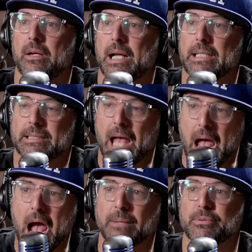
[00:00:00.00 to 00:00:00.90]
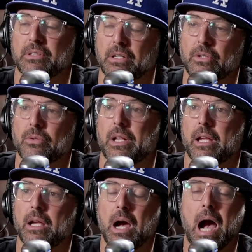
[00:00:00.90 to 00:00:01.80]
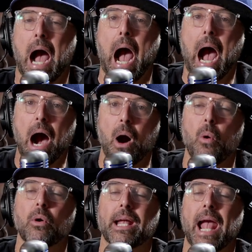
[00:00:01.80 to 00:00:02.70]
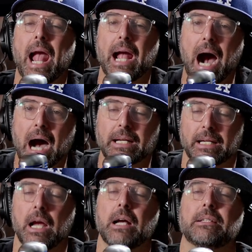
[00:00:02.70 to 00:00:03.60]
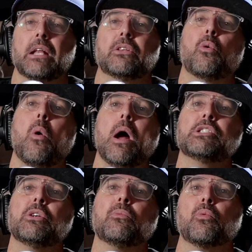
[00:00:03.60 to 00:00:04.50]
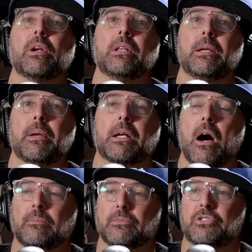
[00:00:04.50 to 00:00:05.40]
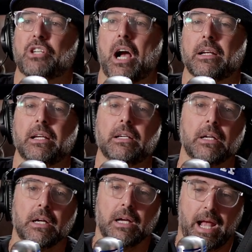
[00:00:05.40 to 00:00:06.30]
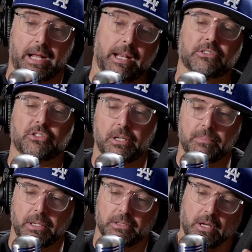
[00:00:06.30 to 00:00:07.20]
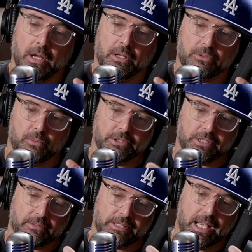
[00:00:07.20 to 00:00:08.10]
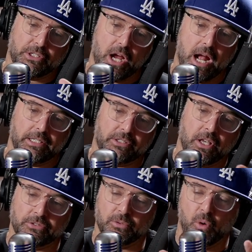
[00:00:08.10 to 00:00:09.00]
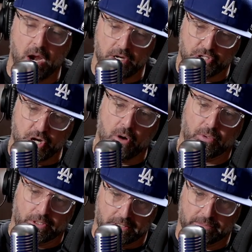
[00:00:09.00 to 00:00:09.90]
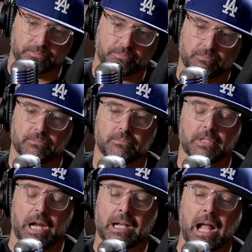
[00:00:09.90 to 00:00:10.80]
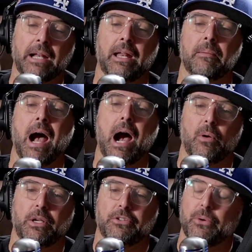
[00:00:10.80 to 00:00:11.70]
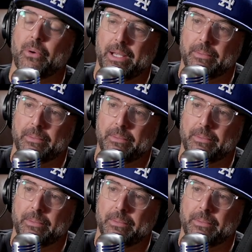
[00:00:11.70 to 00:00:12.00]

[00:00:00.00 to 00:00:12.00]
It's absolutely how chaotic. Now the question really becomes, Johnny and XG, but the reason I say Johnny is because we're on a show with a guy named Howie Dewey.